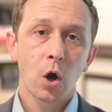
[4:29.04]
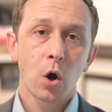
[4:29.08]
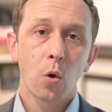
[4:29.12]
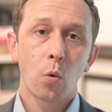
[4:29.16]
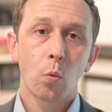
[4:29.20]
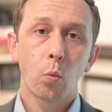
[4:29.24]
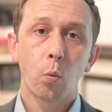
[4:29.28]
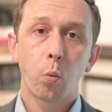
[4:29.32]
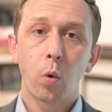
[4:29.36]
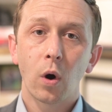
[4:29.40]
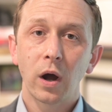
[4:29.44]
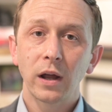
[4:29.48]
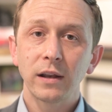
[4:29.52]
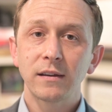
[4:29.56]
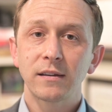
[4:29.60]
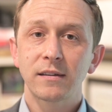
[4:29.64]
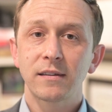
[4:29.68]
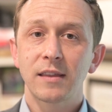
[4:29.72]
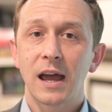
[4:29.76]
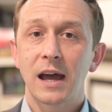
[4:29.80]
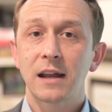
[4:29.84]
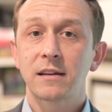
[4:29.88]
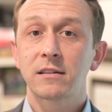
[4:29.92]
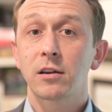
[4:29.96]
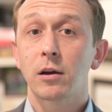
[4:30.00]
Once
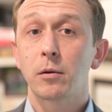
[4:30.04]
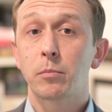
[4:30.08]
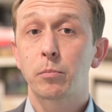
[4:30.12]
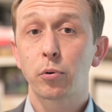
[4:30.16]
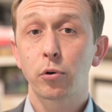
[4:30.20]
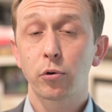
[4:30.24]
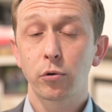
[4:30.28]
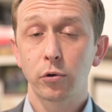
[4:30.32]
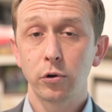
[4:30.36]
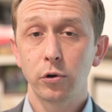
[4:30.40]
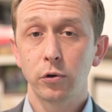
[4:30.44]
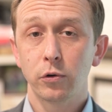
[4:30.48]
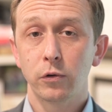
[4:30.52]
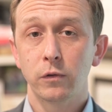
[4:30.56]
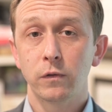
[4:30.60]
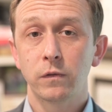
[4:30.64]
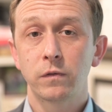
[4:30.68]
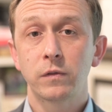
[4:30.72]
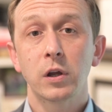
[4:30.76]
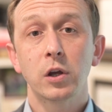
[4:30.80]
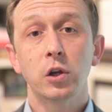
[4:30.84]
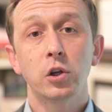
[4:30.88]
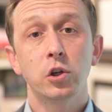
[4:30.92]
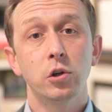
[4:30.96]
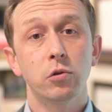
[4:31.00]
that's
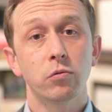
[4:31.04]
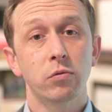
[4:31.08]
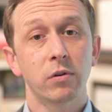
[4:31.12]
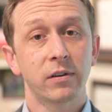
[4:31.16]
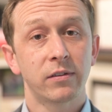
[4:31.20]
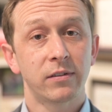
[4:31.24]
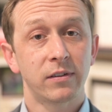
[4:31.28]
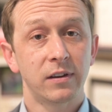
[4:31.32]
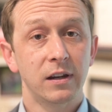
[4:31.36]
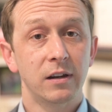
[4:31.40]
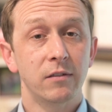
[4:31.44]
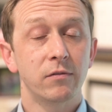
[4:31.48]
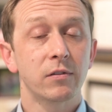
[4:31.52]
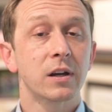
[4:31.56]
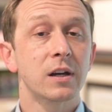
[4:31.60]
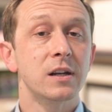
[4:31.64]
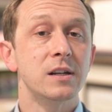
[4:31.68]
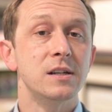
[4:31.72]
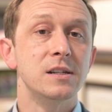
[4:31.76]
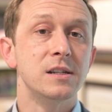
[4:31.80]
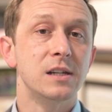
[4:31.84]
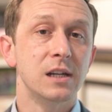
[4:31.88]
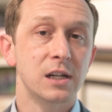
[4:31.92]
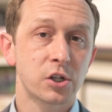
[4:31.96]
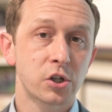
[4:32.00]
approved, you receive
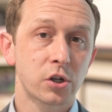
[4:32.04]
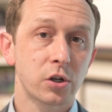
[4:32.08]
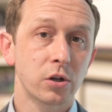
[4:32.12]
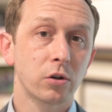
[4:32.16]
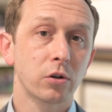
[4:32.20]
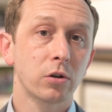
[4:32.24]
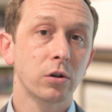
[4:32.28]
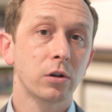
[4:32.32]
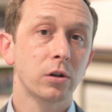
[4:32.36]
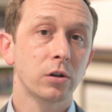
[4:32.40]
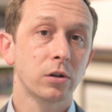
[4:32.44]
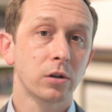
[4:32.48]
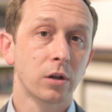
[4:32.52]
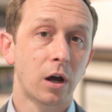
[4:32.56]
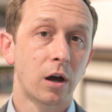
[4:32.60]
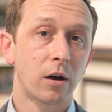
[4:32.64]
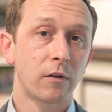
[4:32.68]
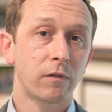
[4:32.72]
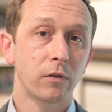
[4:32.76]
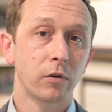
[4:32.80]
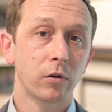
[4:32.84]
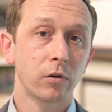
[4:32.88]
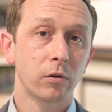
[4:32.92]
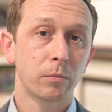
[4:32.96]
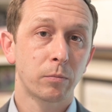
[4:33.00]
conditional
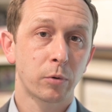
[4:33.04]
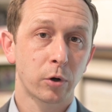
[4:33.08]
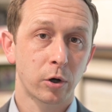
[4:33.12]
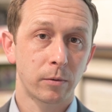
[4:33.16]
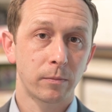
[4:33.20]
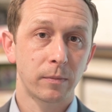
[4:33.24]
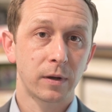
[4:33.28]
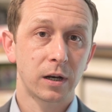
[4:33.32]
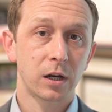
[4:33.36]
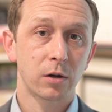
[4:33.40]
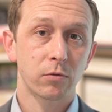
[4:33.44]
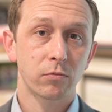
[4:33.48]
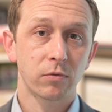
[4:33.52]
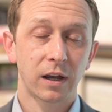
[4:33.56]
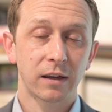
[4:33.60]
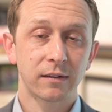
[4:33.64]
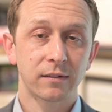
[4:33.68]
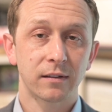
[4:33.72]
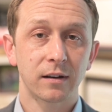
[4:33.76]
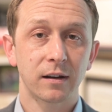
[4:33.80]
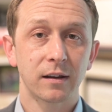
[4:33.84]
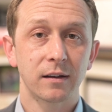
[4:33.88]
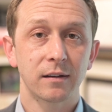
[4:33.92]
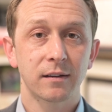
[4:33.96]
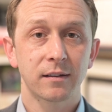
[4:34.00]
lawful permanent
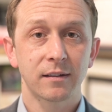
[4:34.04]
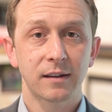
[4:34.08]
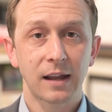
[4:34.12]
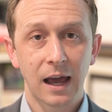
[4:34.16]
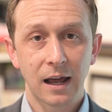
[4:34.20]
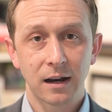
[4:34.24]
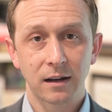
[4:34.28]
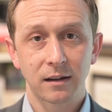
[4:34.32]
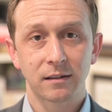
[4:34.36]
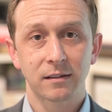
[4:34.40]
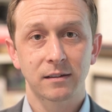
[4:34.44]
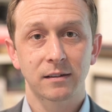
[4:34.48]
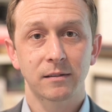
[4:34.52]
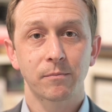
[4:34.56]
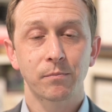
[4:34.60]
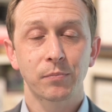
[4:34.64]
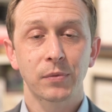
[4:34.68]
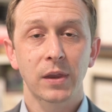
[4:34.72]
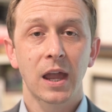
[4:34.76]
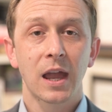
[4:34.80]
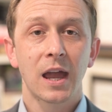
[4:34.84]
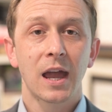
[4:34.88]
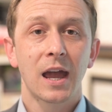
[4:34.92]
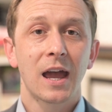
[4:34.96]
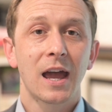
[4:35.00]
resident status.
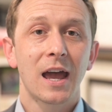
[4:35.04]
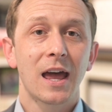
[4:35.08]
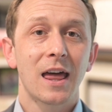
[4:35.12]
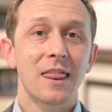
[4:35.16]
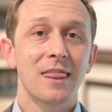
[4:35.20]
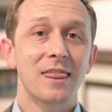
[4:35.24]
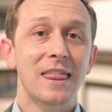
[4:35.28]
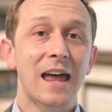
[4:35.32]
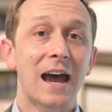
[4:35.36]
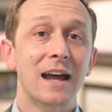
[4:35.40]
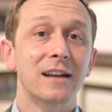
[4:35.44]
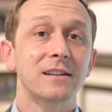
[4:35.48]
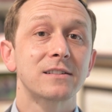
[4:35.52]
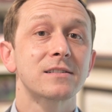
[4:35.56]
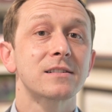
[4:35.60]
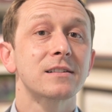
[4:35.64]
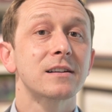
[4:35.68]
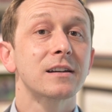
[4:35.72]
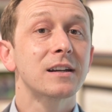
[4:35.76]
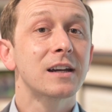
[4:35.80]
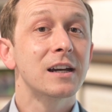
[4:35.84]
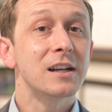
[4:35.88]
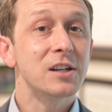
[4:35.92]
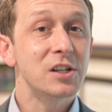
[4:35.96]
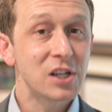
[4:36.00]

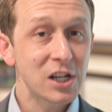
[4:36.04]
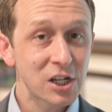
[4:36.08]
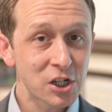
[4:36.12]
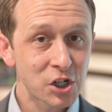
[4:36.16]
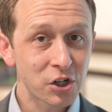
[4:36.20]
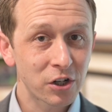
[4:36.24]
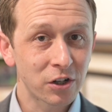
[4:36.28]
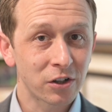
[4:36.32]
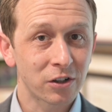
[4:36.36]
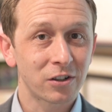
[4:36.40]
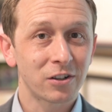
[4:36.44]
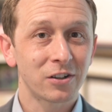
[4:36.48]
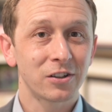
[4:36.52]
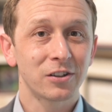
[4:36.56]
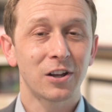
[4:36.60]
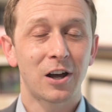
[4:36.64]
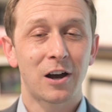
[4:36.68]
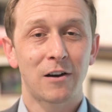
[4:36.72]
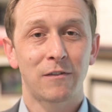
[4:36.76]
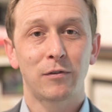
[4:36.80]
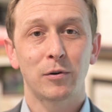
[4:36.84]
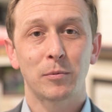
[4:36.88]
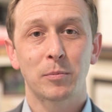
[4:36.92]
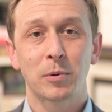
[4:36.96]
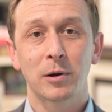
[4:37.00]
That's conditional
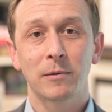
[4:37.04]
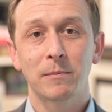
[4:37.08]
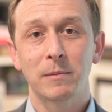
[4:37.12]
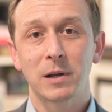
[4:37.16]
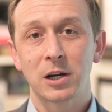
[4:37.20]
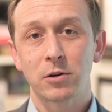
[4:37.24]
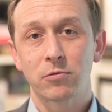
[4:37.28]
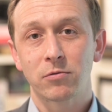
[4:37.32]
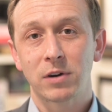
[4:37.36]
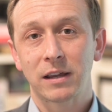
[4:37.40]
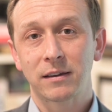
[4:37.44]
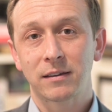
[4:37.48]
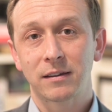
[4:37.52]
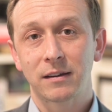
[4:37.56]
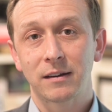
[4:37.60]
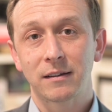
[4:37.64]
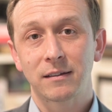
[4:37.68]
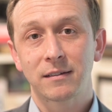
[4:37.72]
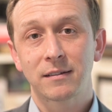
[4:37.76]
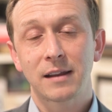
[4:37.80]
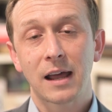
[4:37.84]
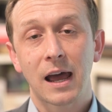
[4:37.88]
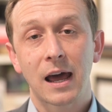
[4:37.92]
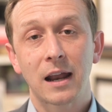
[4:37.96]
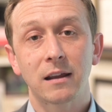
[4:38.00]
lawful permanent
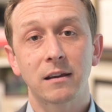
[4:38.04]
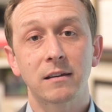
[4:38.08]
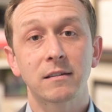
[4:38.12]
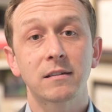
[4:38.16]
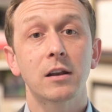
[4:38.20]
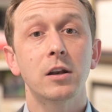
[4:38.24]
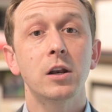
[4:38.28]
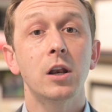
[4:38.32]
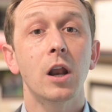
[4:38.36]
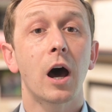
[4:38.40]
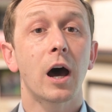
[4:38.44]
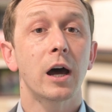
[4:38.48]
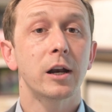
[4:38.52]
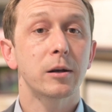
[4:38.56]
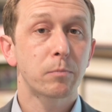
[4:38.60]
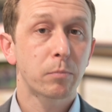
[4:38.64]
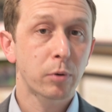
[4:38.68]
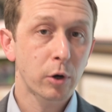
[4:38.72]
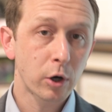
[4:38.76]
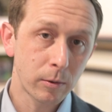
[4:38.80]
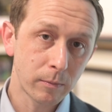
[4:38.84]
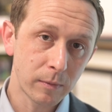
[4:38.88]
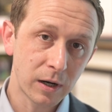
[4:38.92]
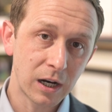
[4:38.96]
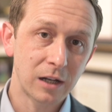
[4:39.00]
resident status, not
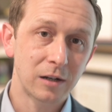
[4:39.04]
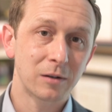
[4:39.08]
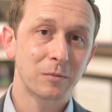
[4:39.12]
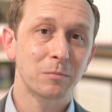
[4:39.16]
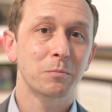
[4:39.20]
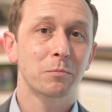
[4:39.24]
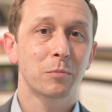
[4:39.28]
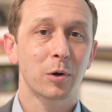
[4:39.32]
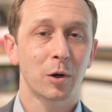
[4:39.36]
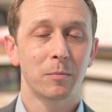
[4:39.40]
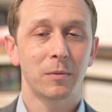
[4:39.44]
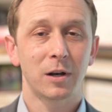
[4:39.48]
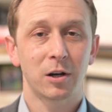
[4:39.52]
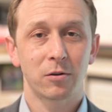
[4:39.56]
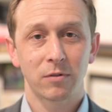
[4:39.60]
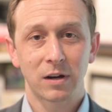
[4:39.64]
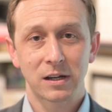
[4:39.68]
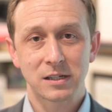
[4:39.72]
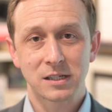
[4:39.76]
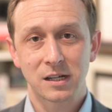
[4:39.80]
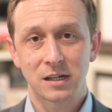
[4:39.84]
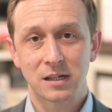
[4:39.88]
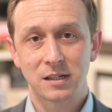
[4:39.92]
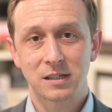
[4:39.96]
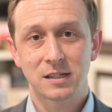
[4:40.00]
permanent permanent
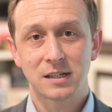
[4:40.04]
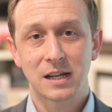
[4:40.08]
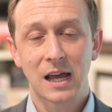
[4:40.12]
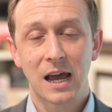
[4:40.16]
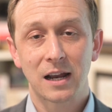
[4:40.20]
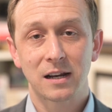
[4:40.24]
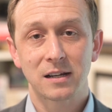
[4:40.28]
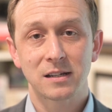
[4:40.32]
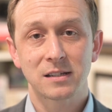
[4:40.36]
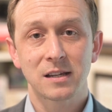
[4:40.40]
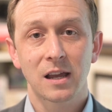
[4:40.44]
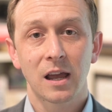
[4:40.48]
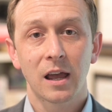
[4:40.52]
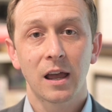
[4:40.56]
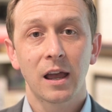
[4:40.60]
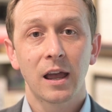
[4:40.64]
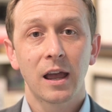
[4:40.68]
resident status.